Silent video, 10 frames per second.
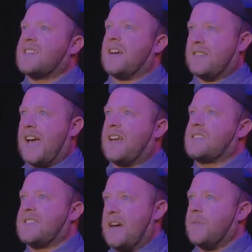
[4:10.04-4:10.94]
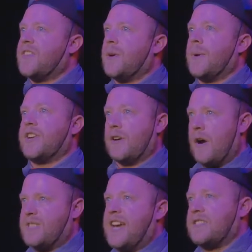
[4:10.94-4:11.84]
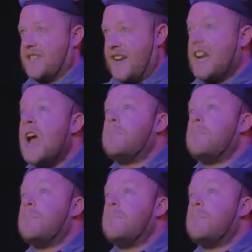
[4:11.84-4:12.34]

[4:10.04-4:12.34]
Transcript: going to let us stay with you in your hotel tonight